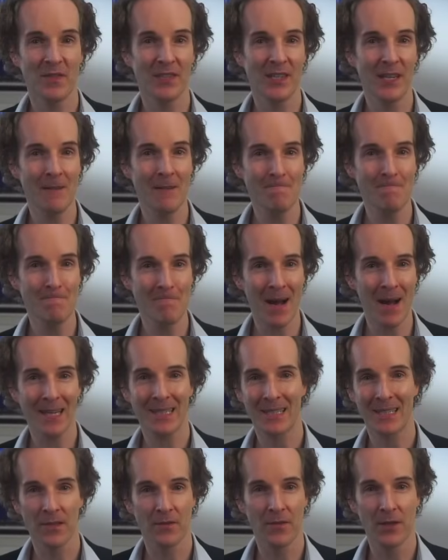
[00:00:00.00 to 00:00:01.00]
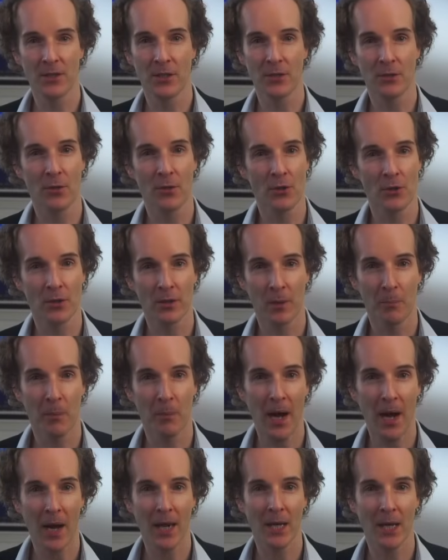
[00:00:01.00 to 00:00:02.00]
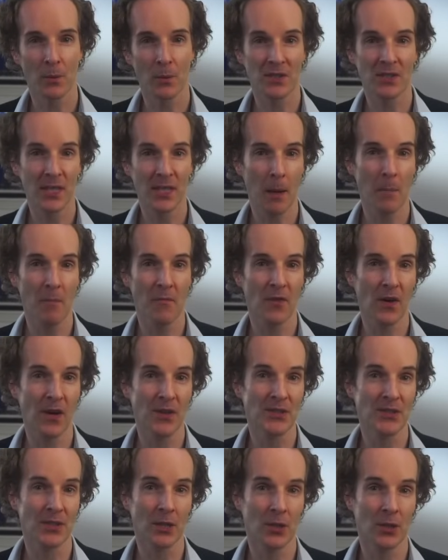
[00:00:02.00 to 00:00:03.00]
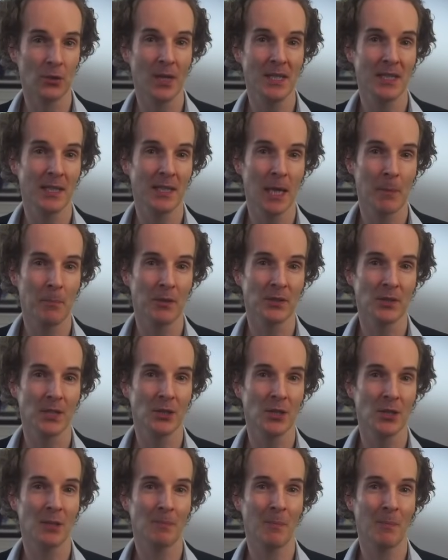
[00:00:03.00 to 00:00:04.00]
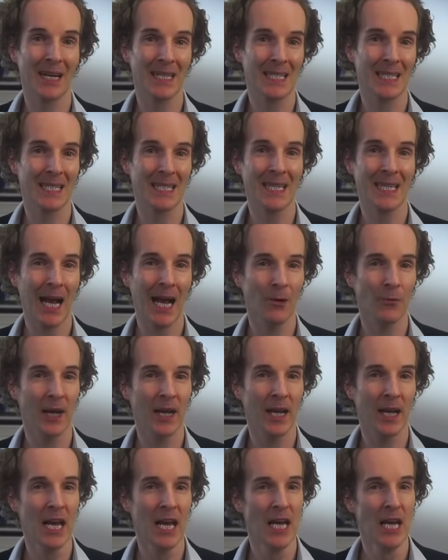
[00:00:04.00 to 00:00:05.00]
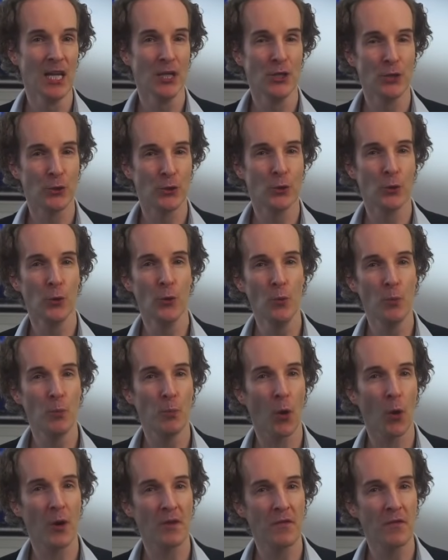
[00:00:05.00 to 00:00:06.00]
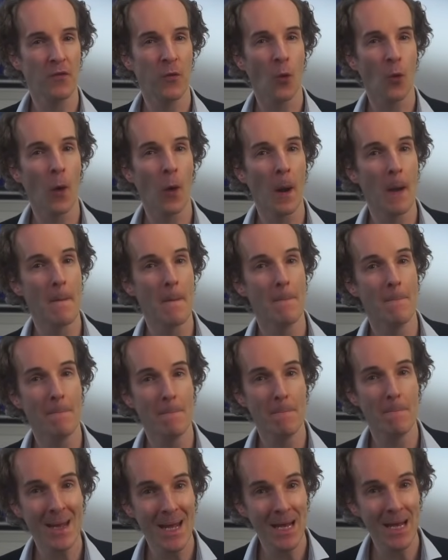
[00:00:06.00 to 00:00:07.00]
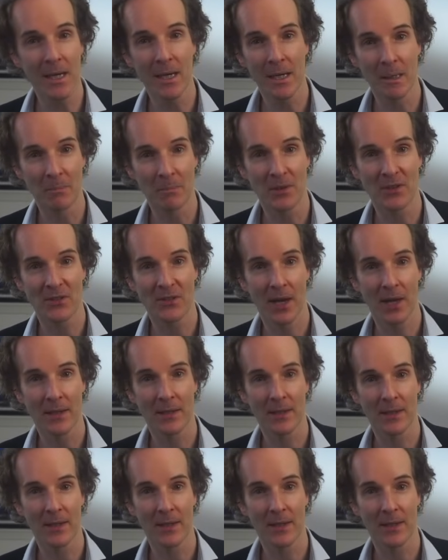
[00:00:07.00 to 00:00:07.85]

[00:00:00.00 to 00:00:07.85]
seen massive institutional buying, with some funds increasing their positions by a staggering 2.4 million percent.